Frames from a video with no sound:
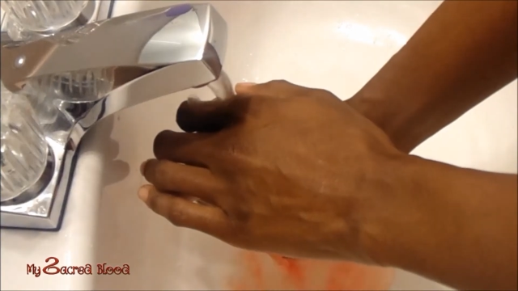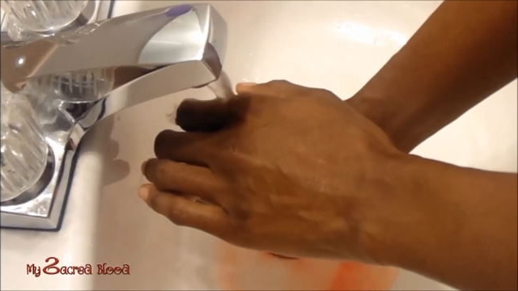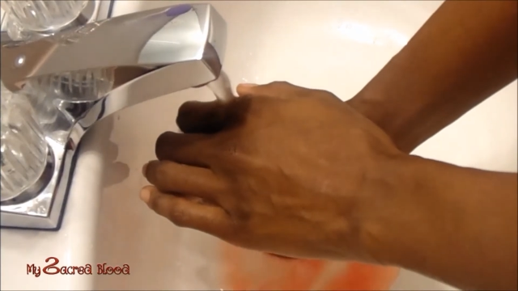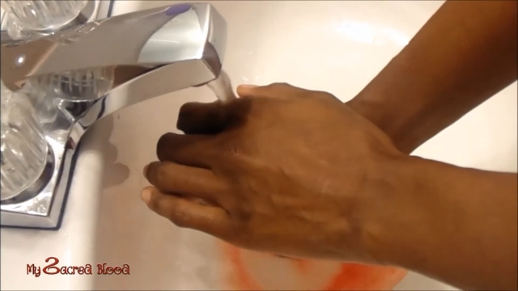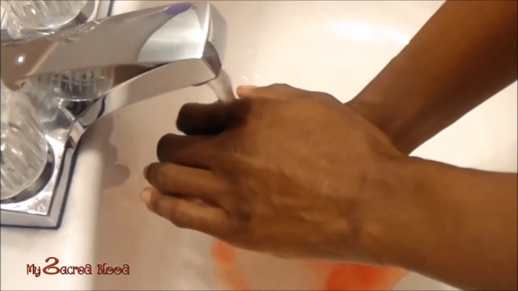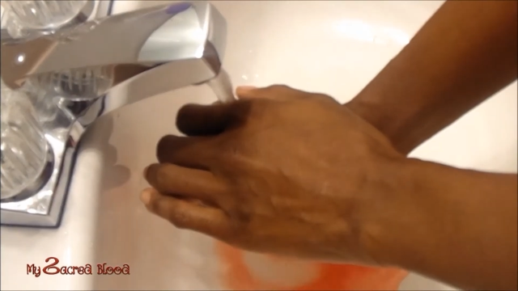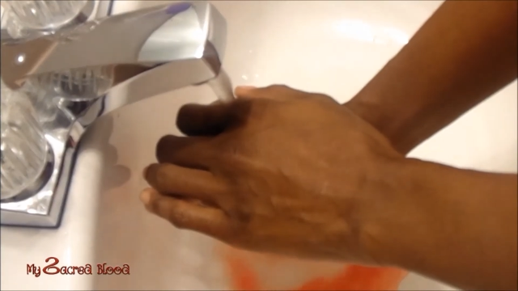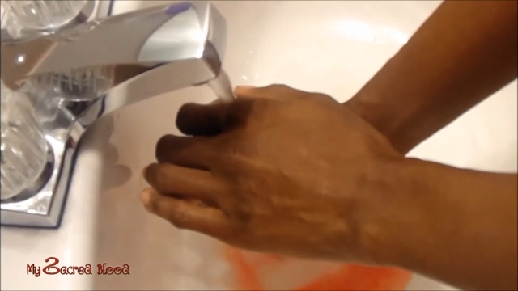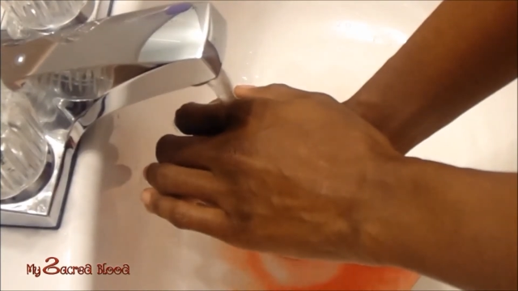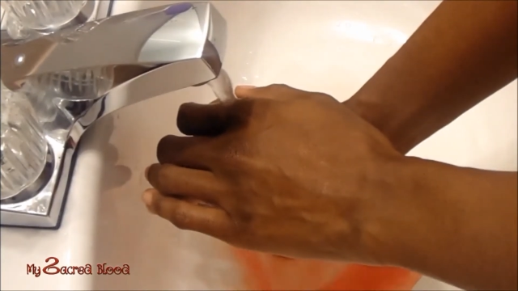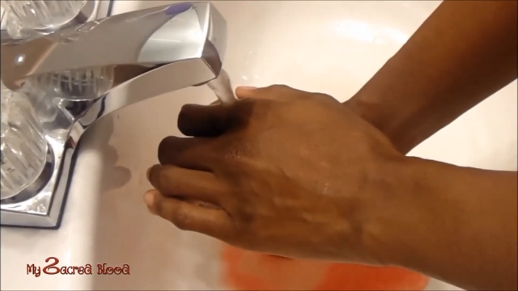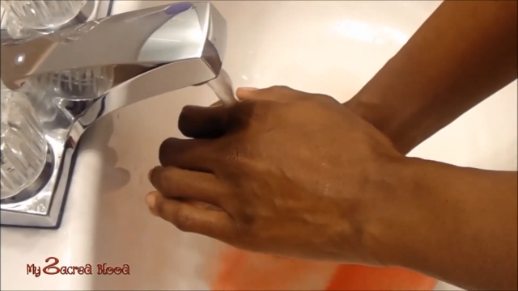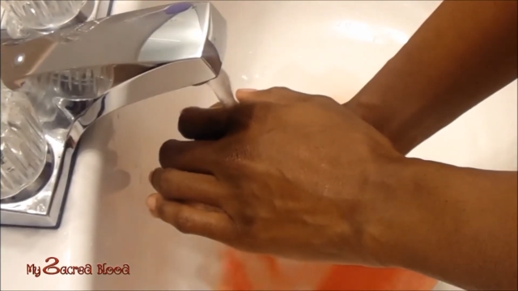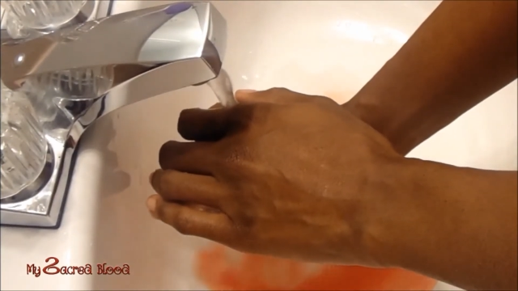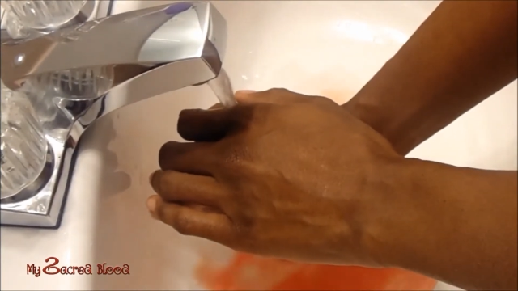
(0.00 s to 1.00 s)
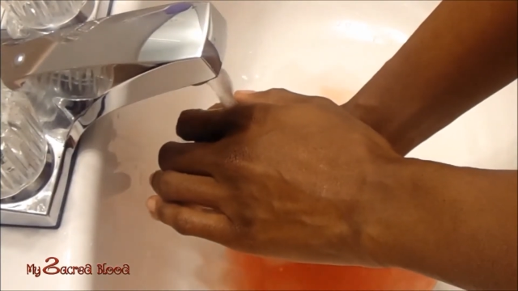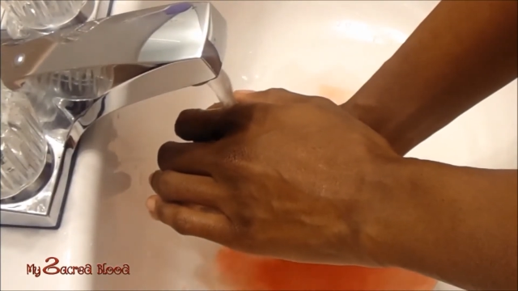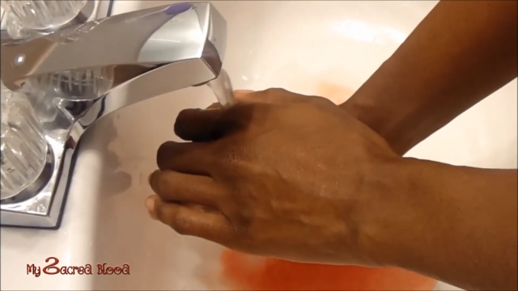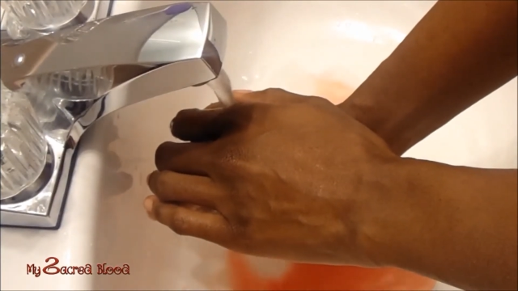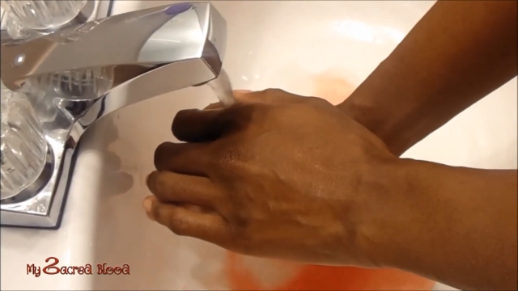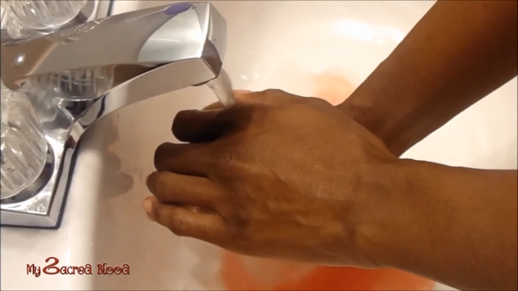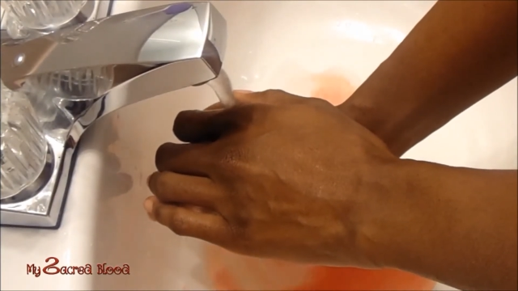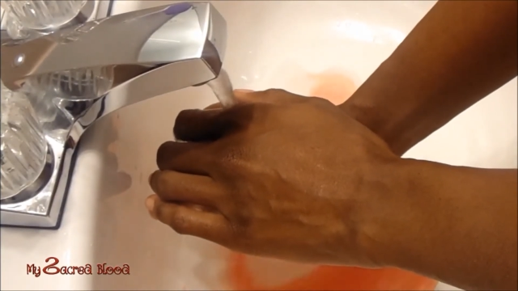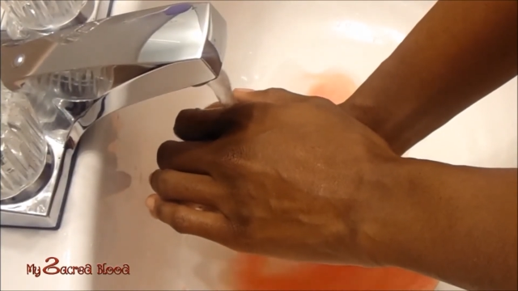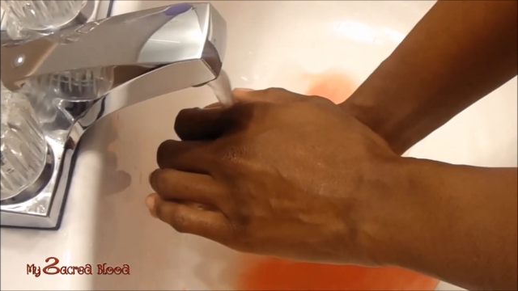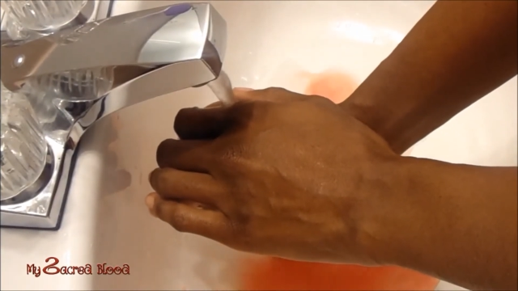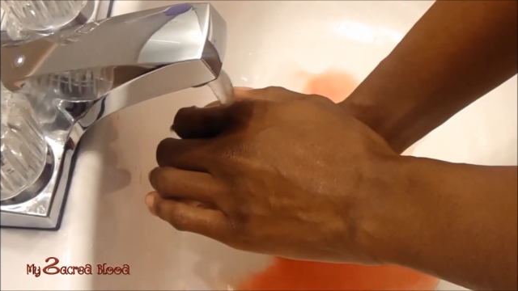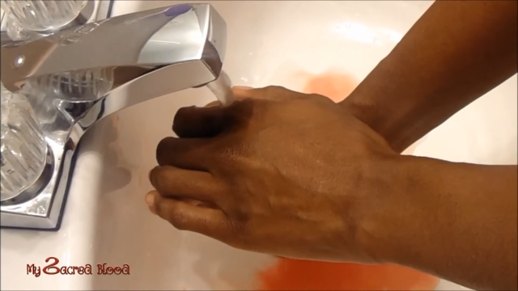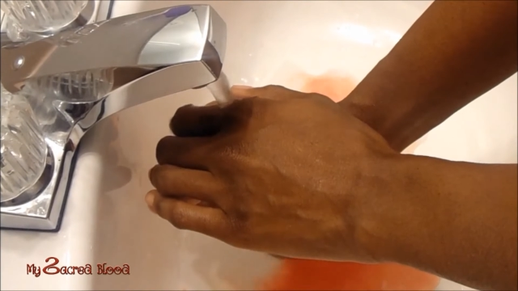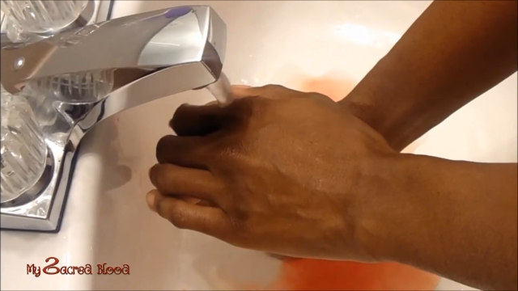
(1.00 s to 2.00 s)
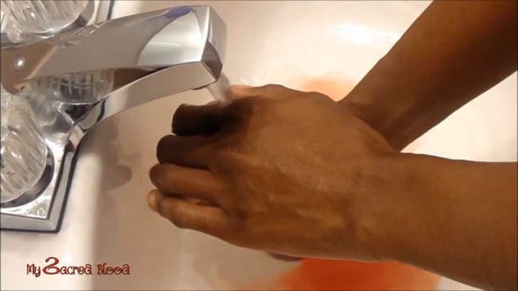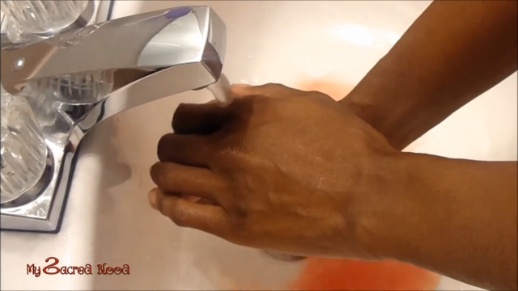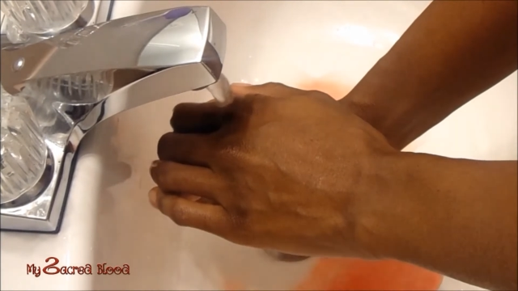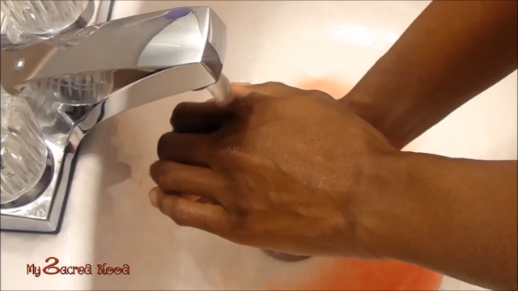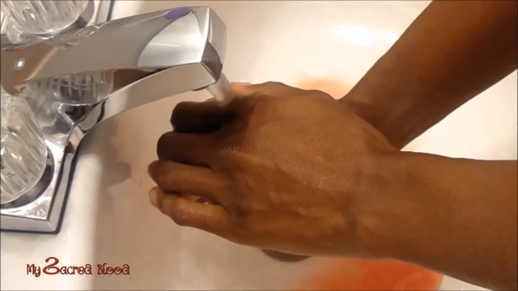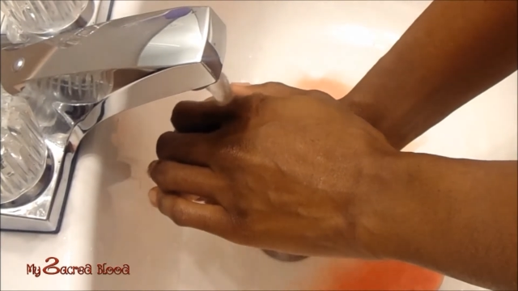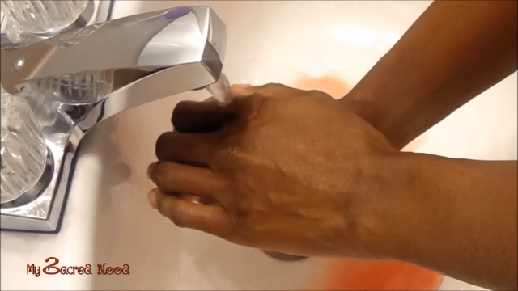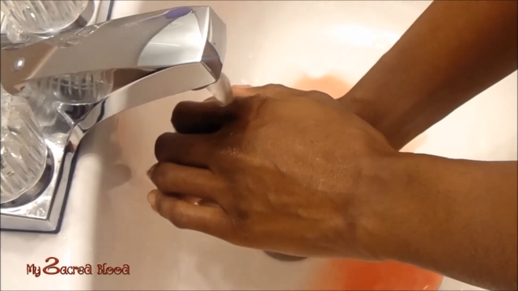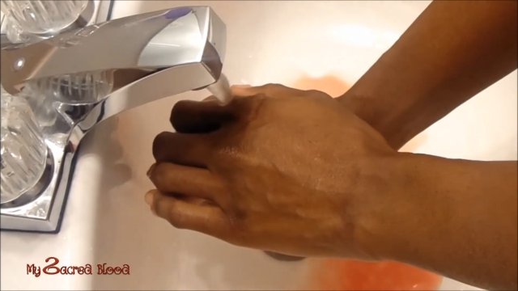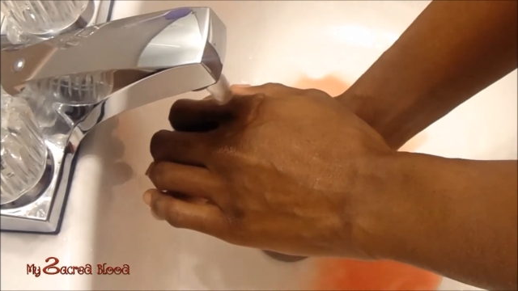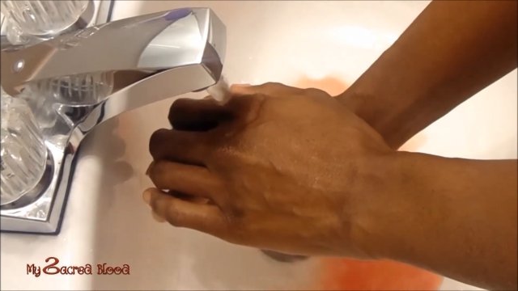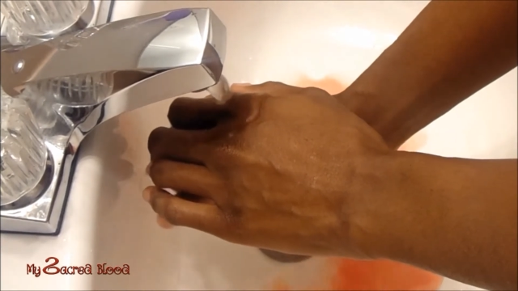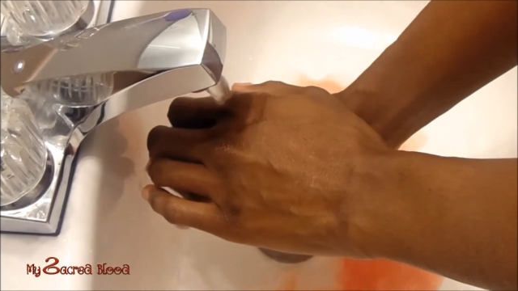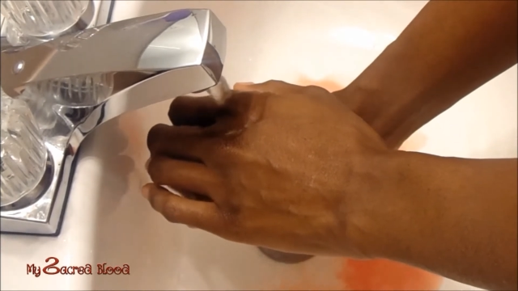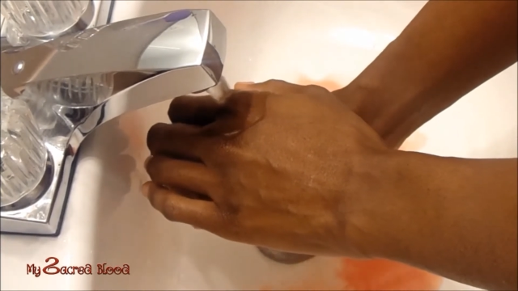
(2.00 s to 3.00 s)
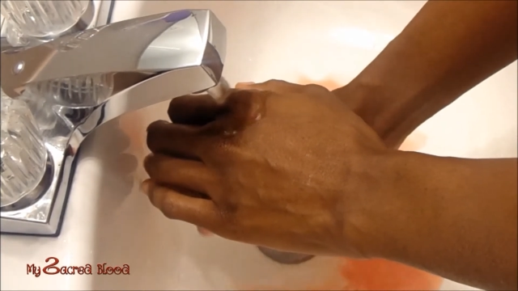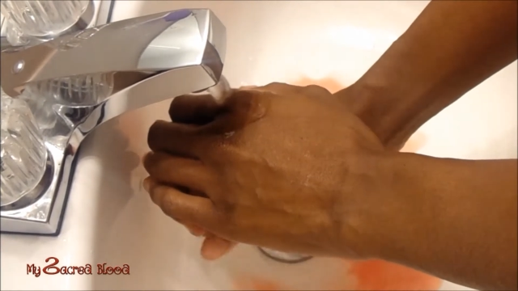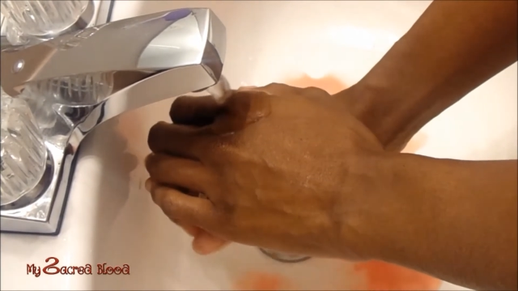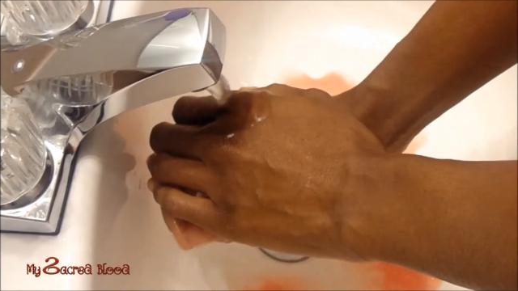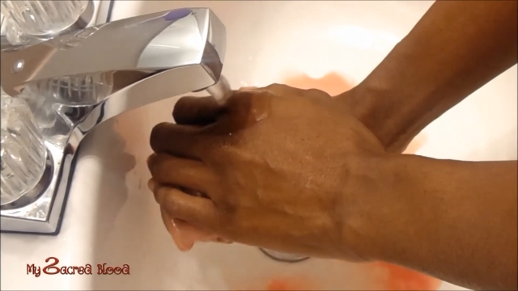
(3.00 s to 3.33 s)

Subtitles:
Nobody's mouth can be seen.